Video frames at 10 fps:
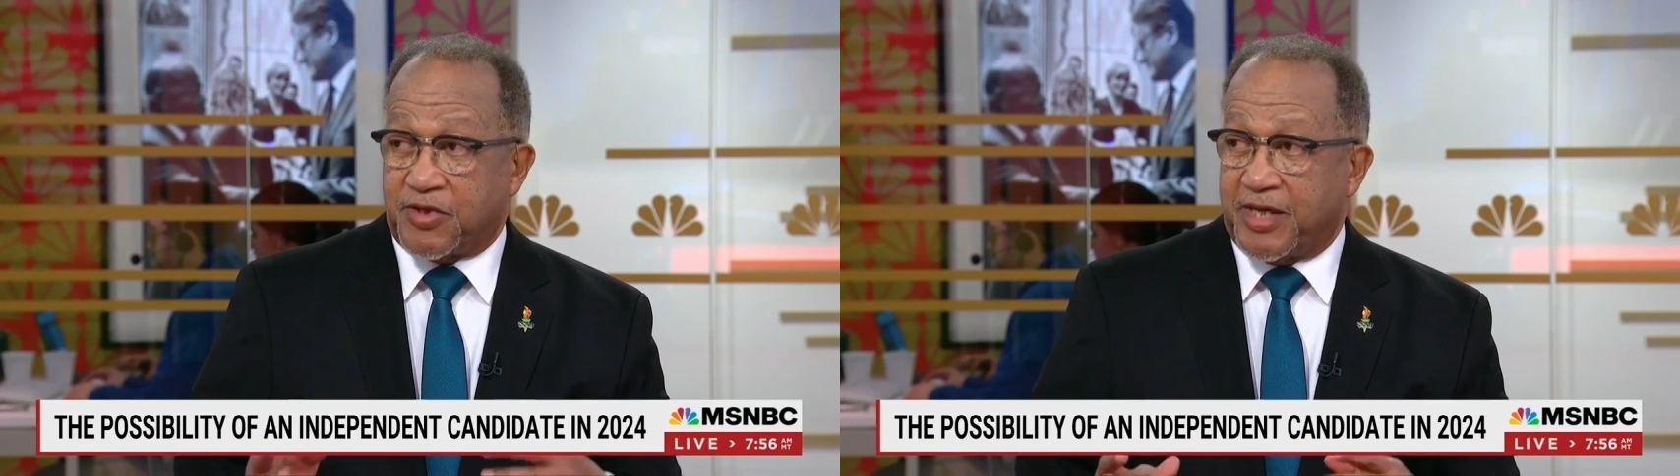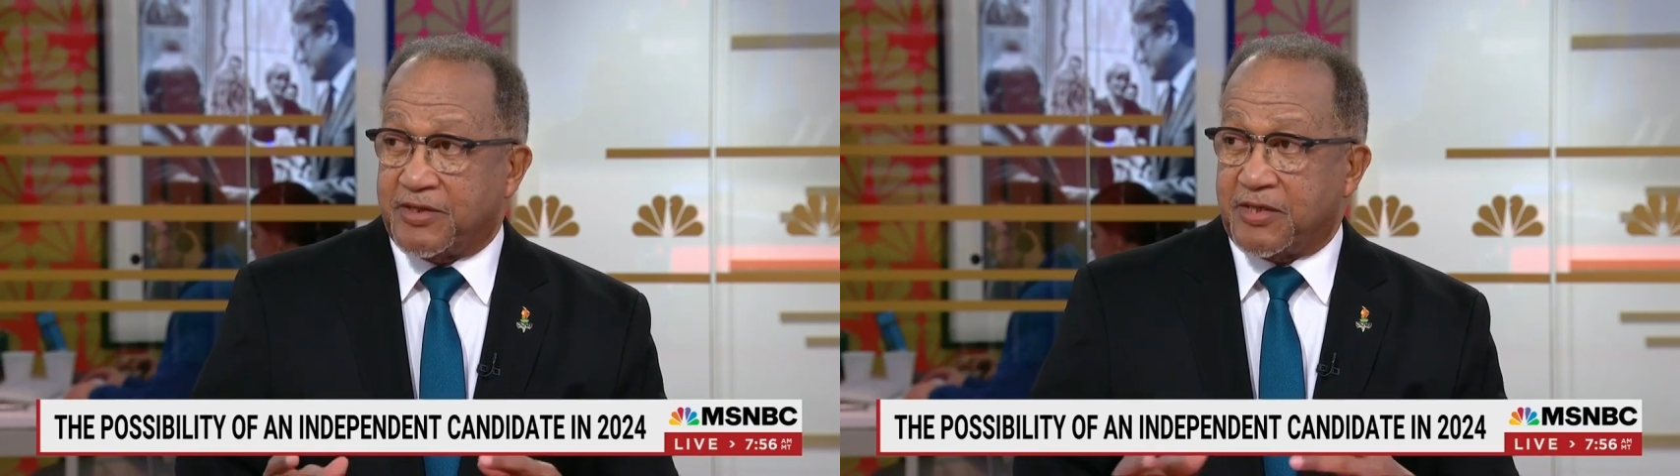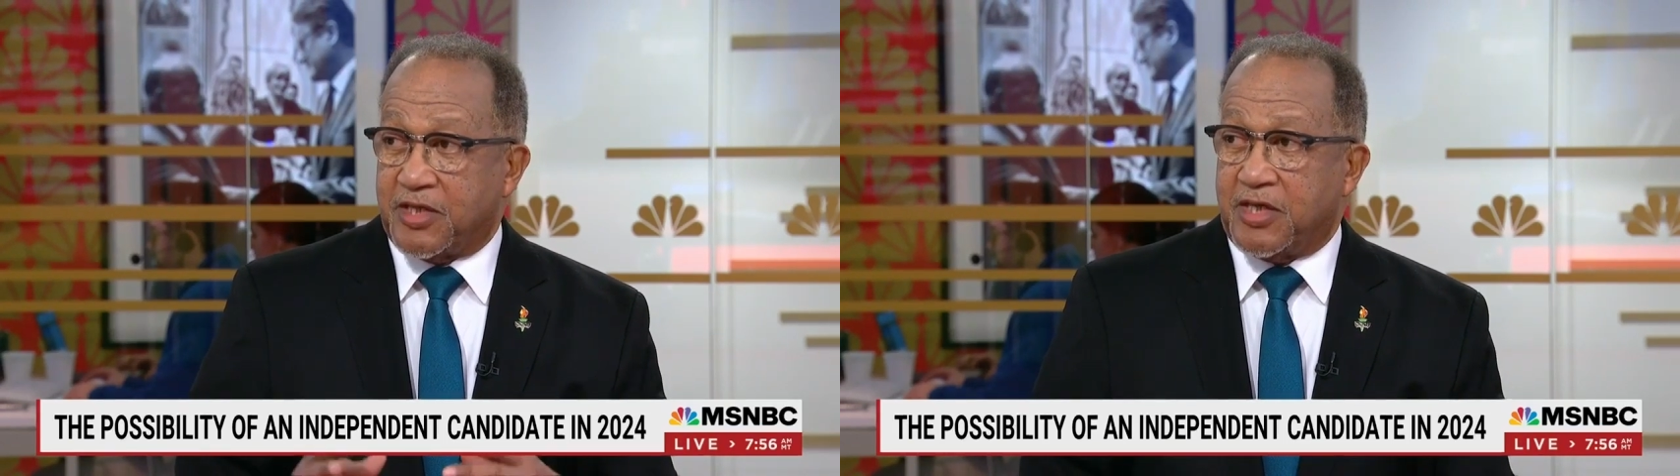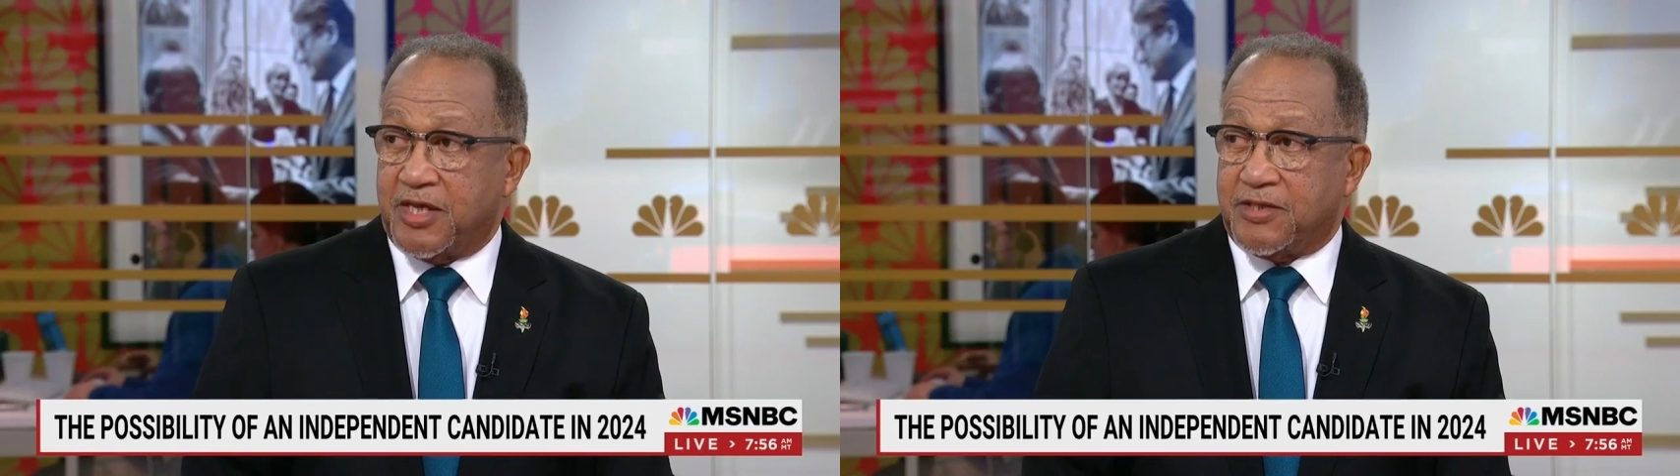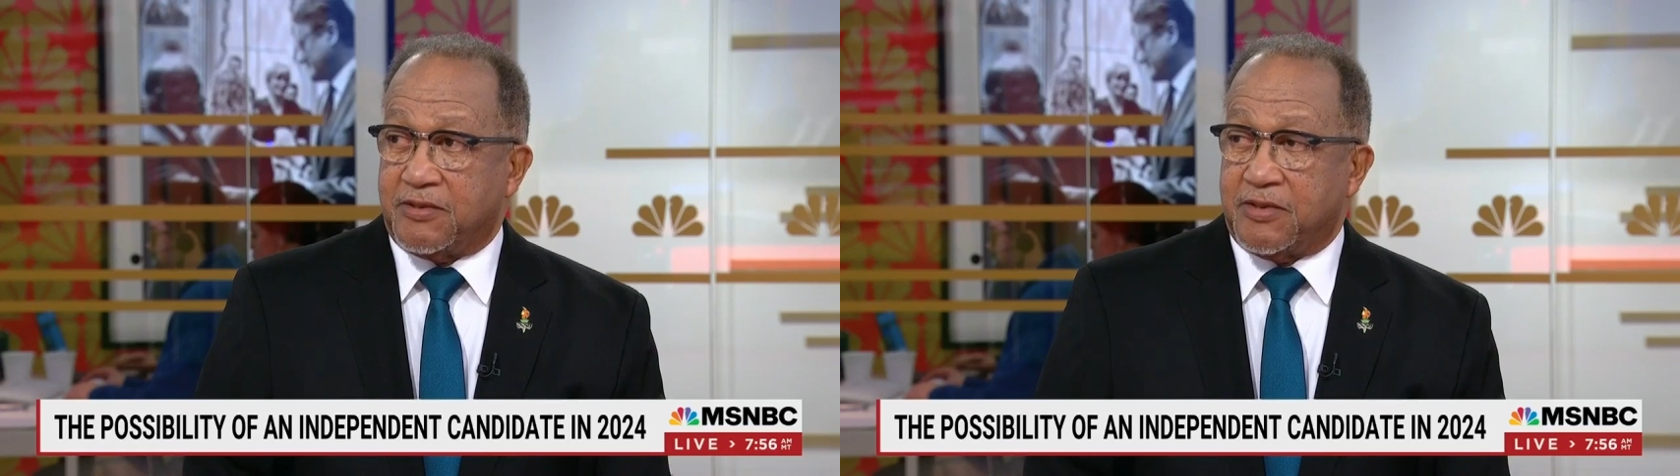things that the
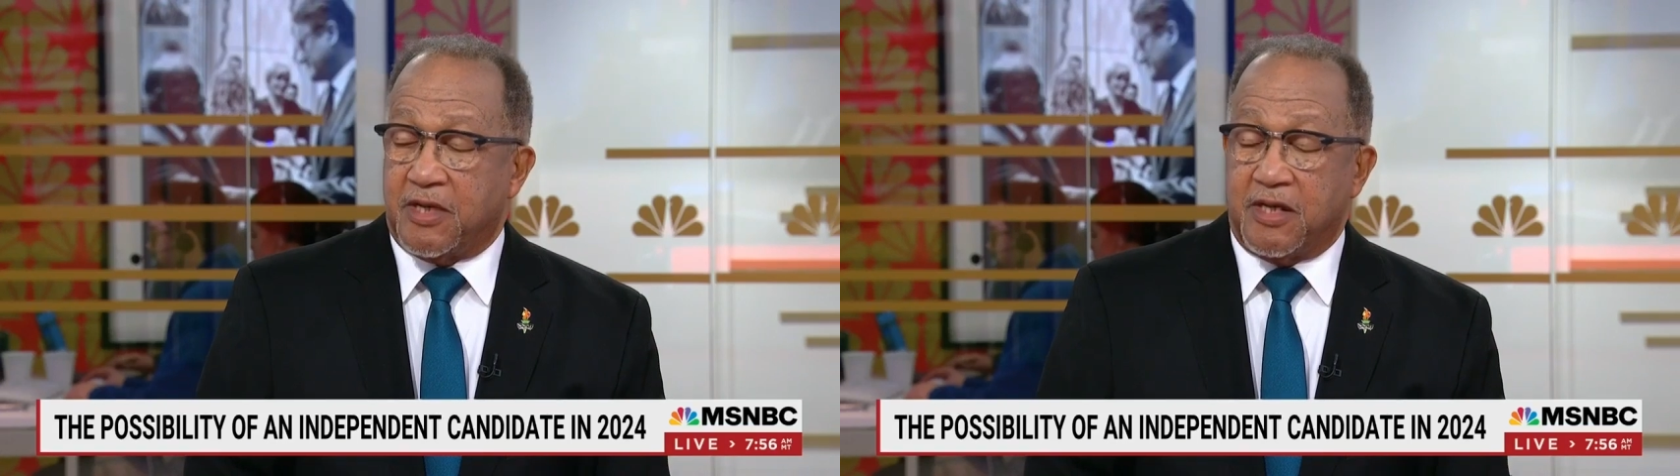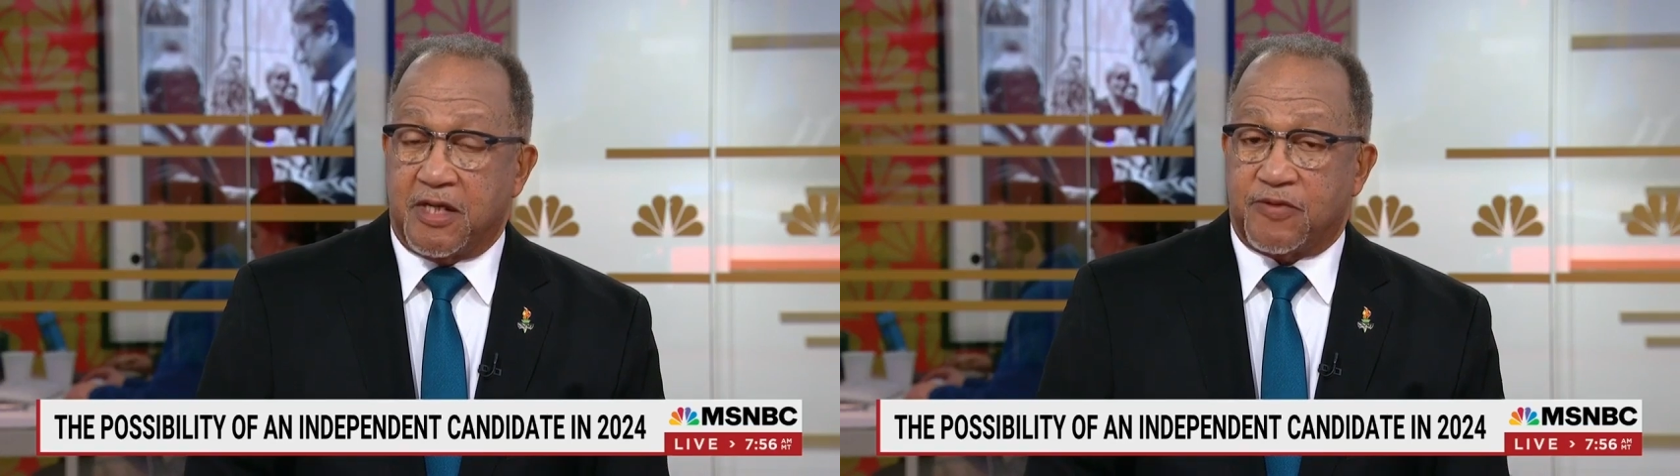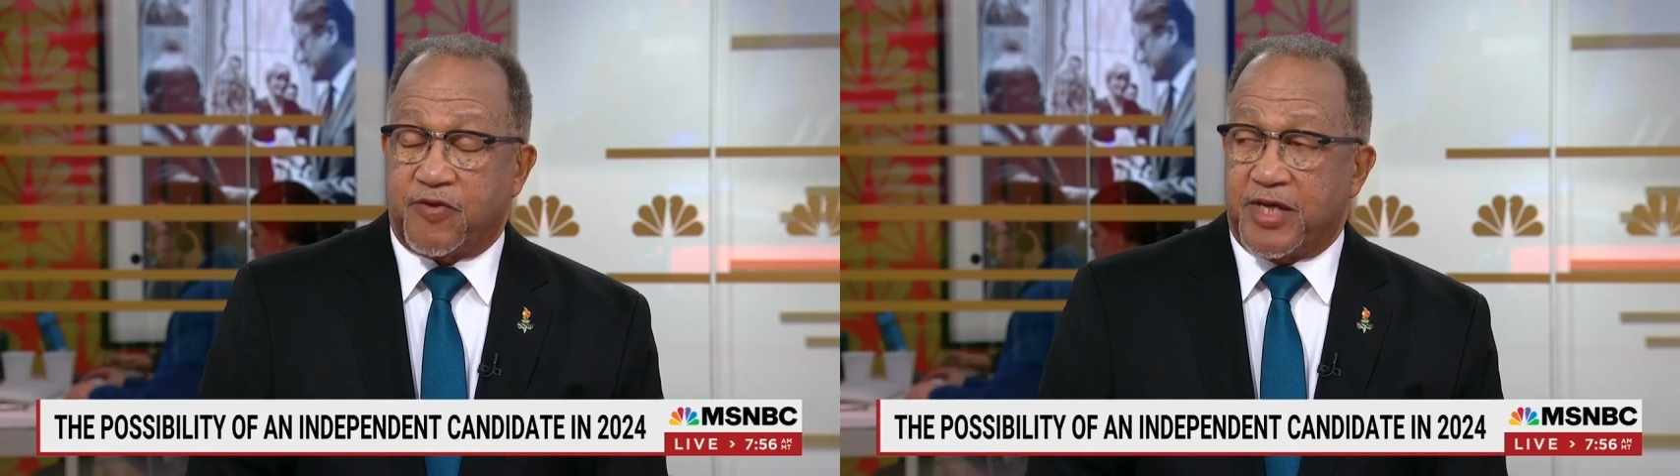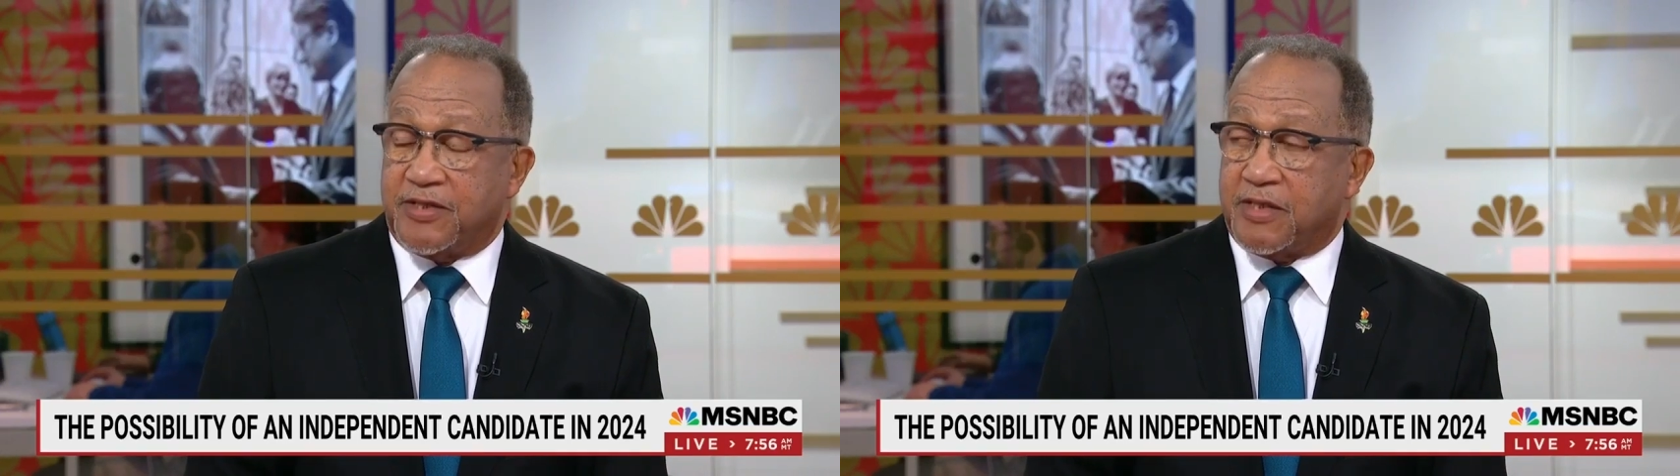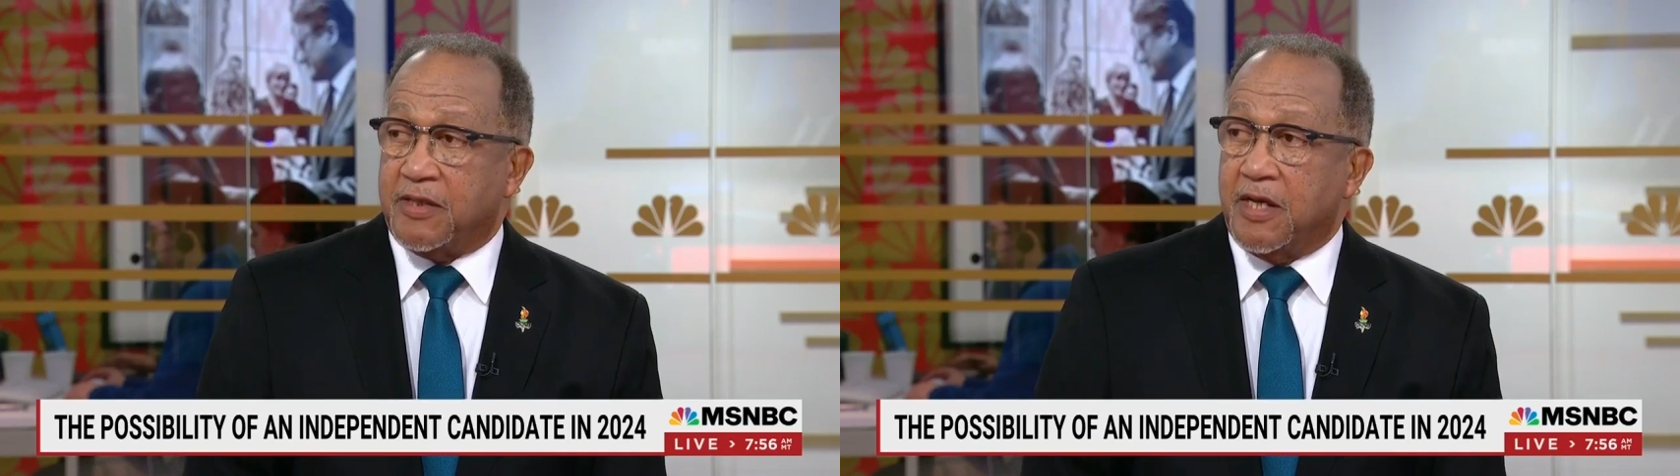nation is
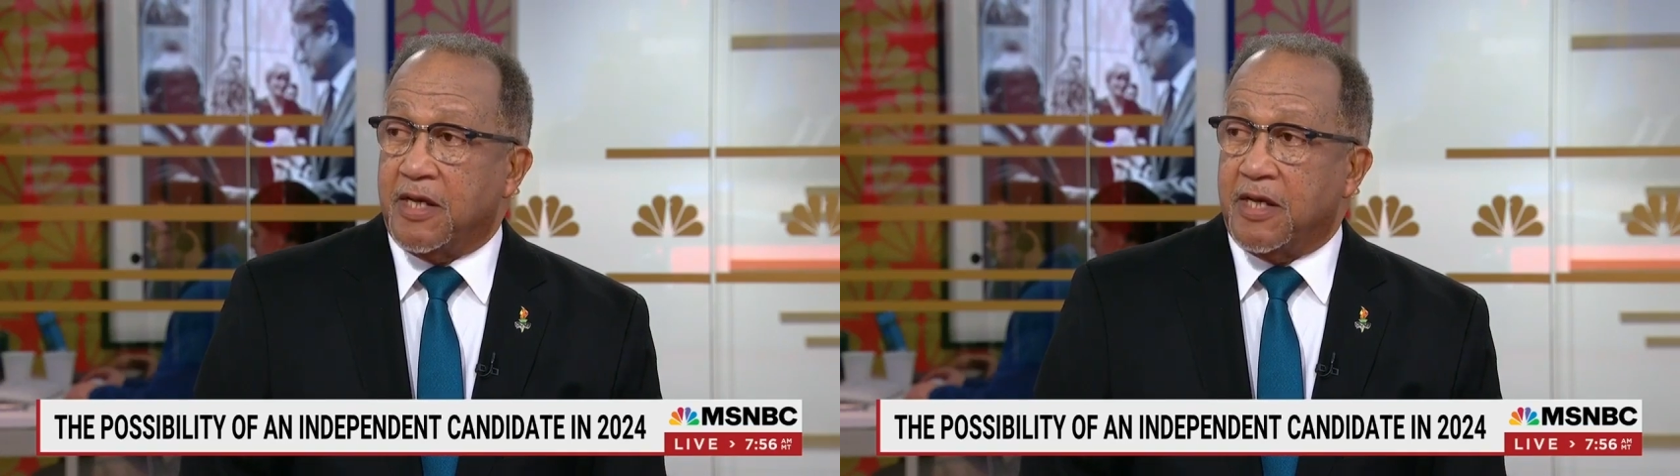facing,